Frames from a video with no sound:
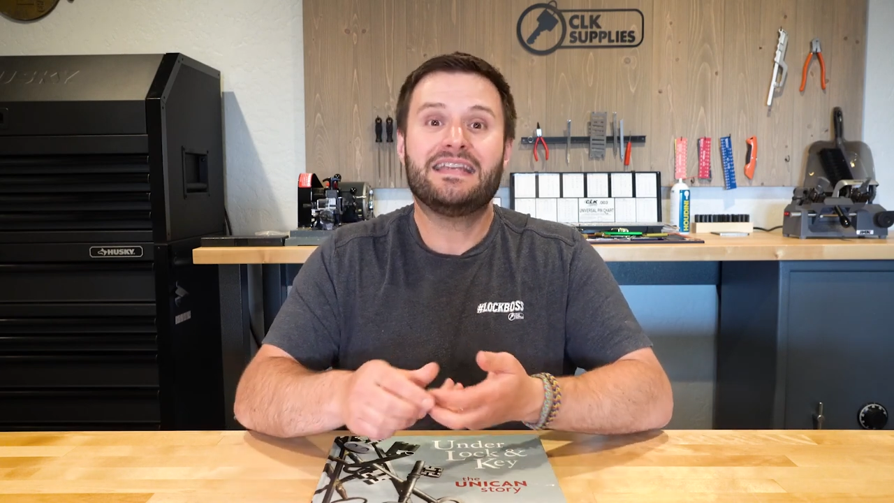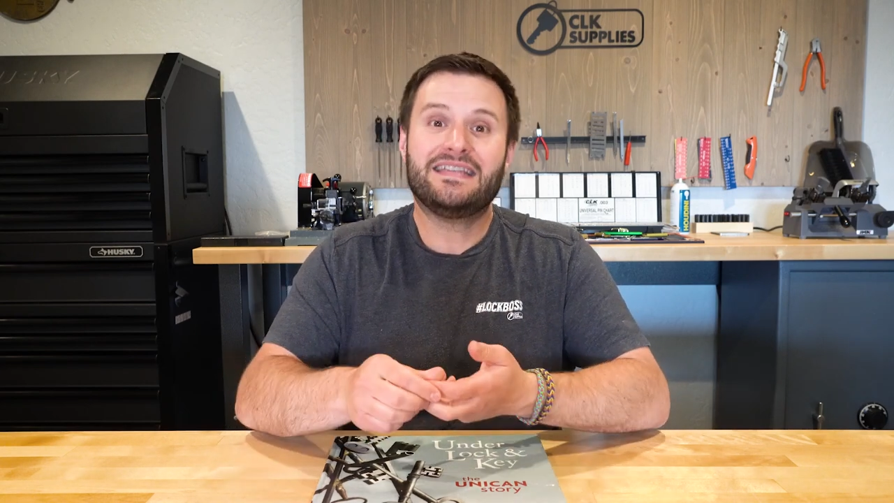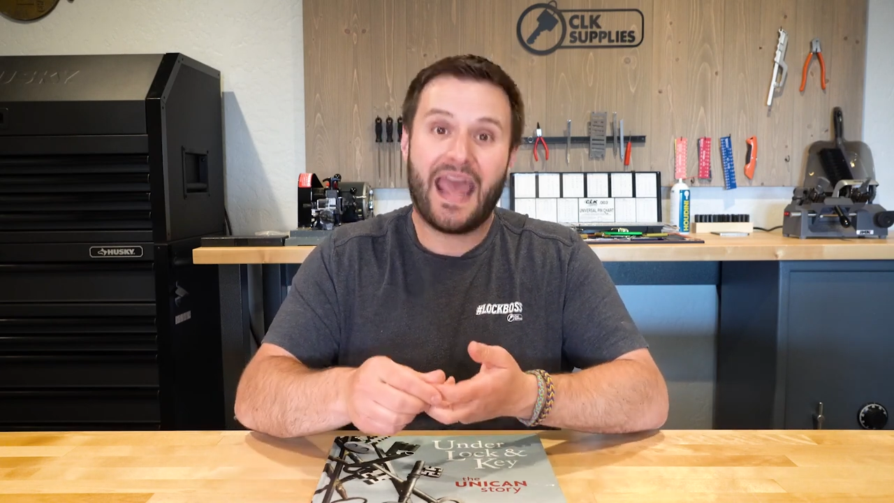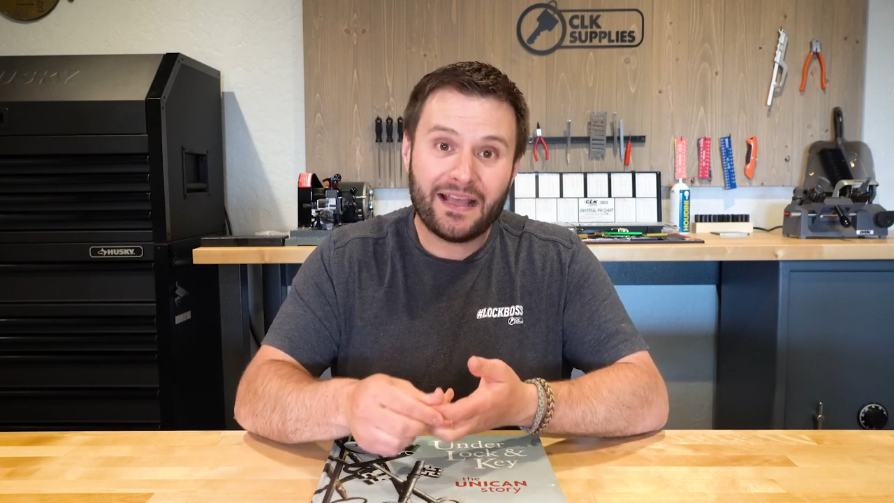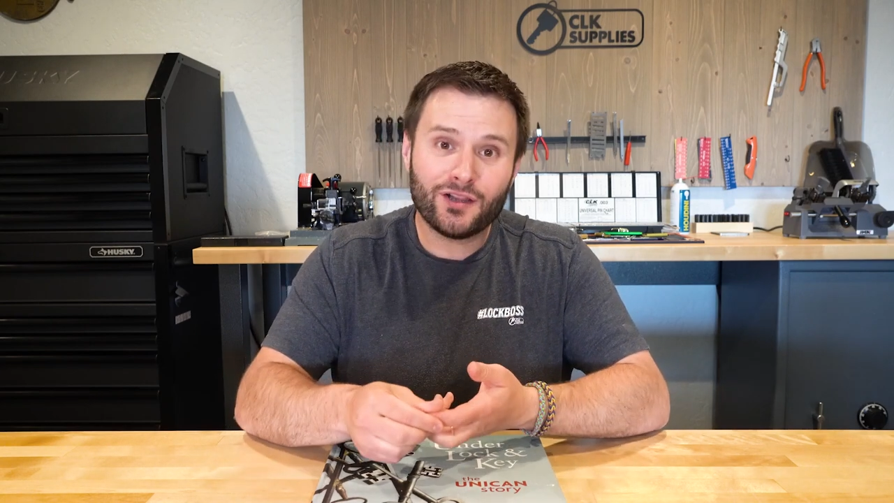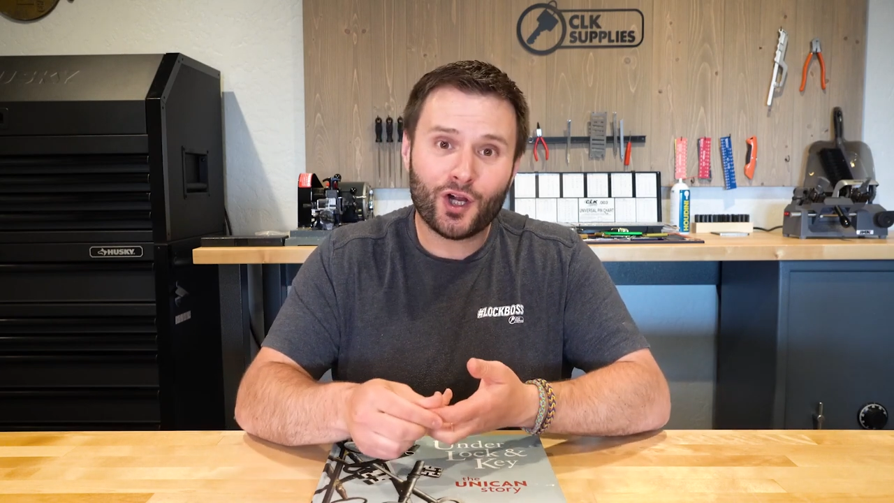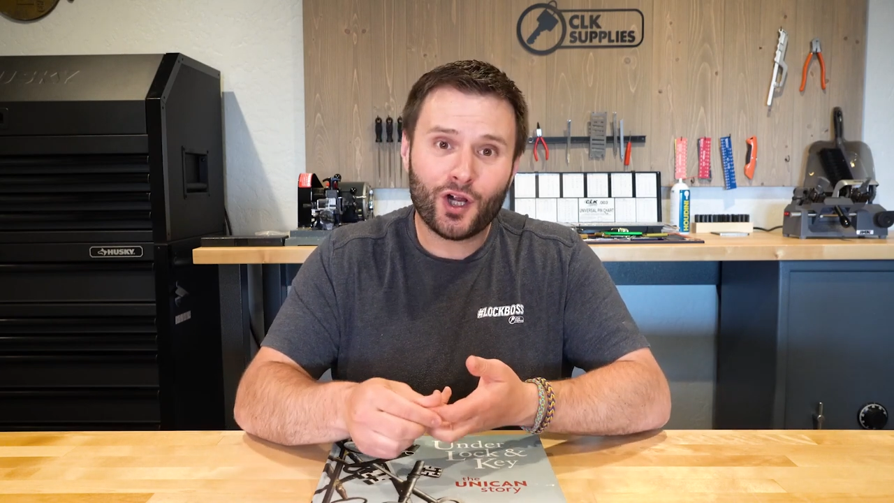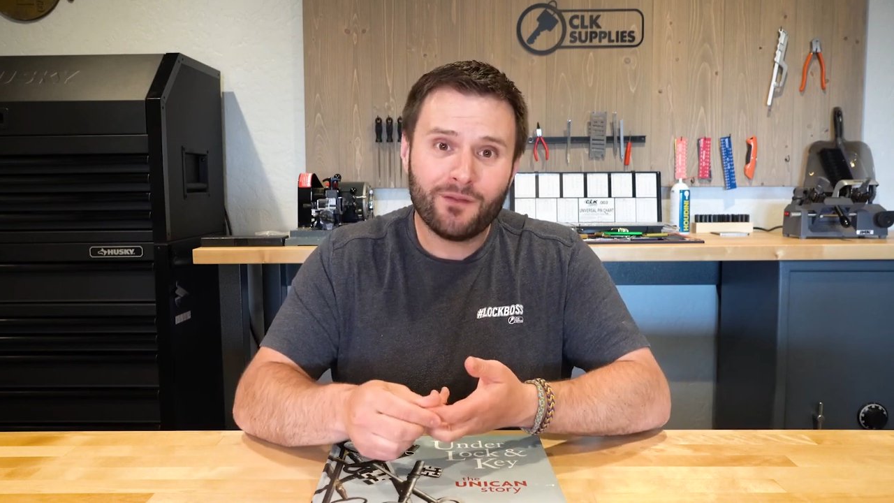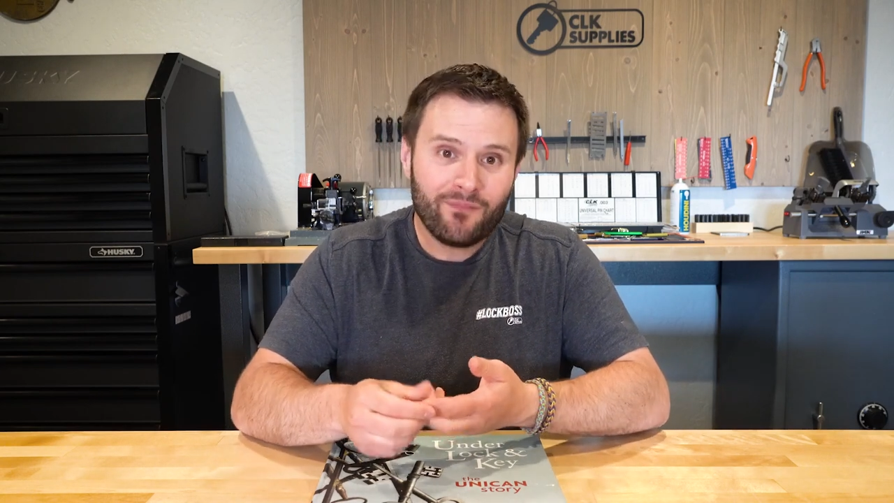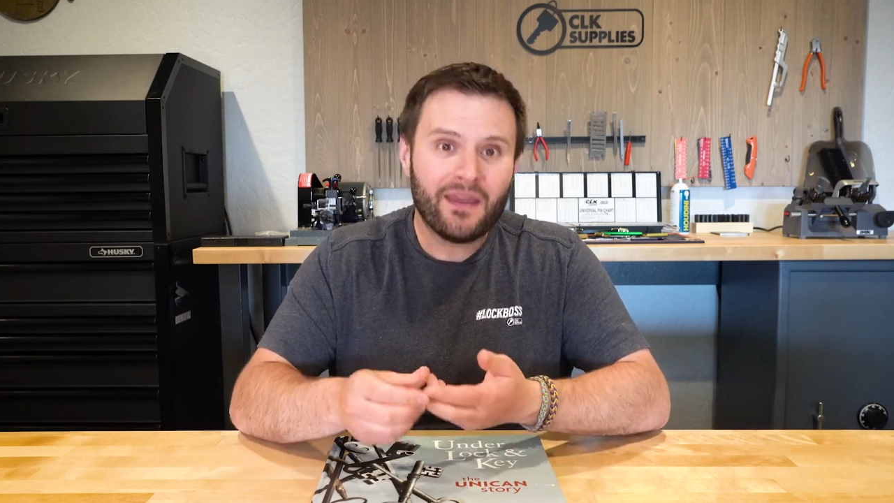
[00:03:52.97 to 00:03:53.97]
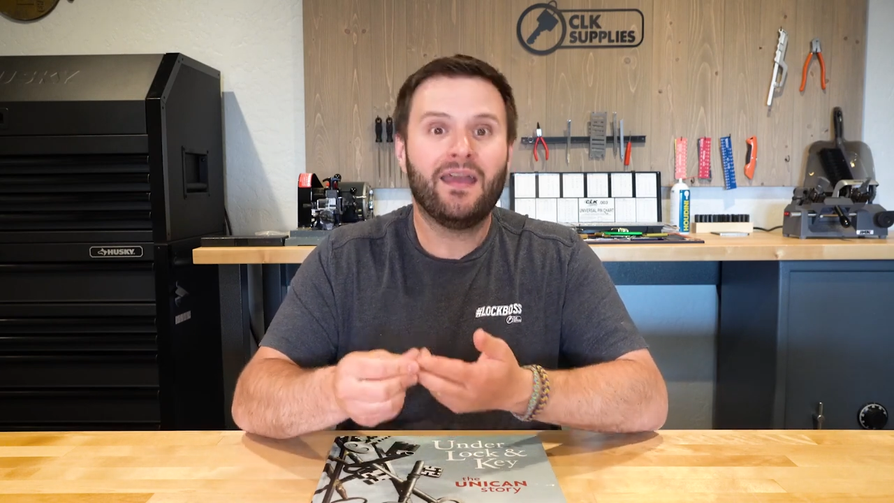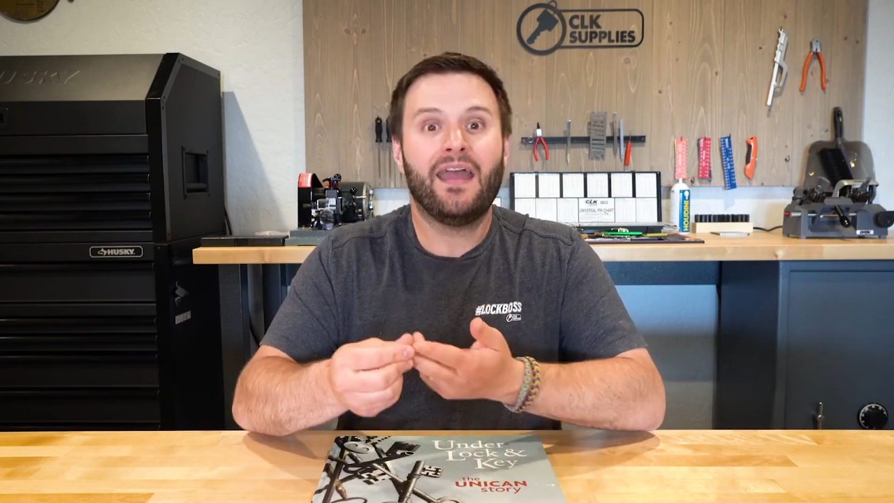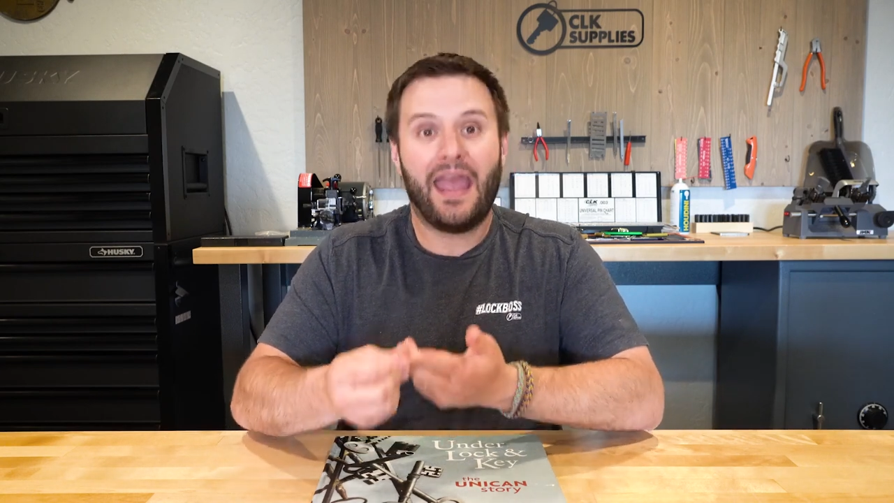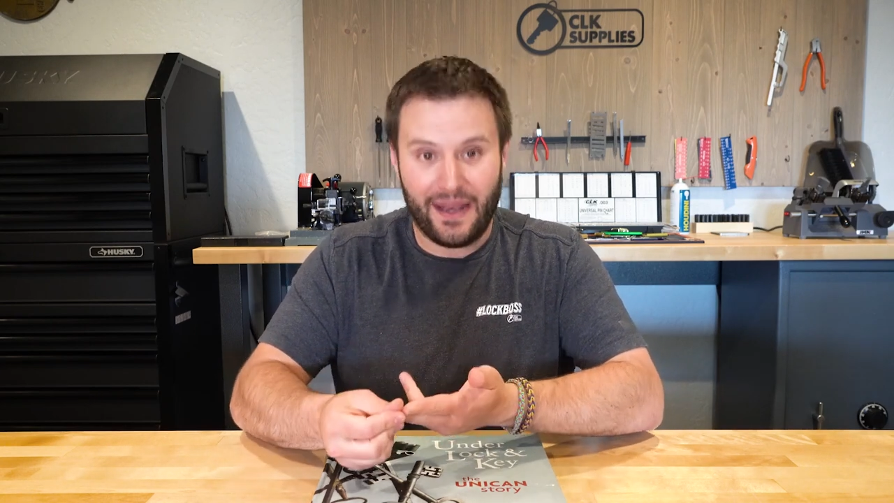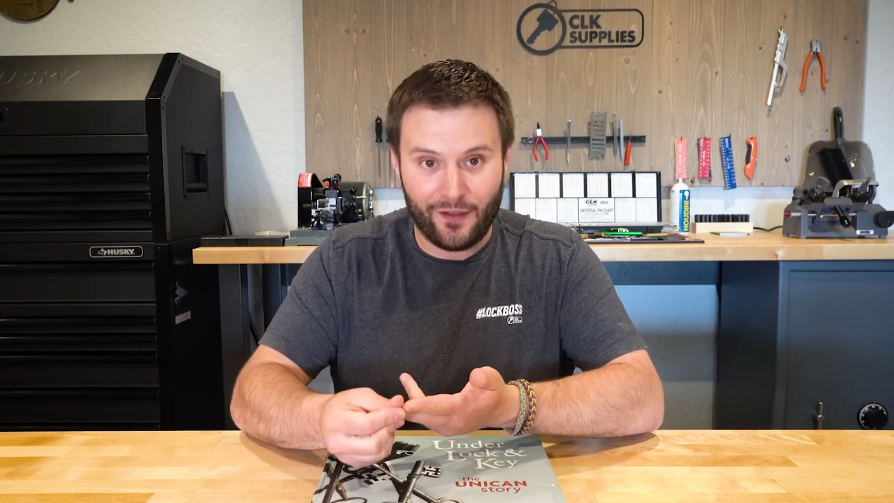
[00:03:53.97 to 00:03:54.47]
Taylor
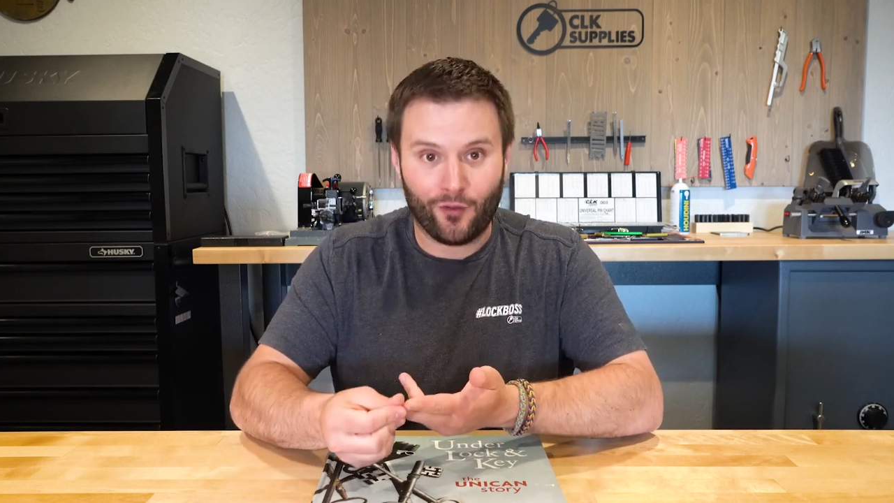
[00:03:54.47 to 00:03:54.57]
and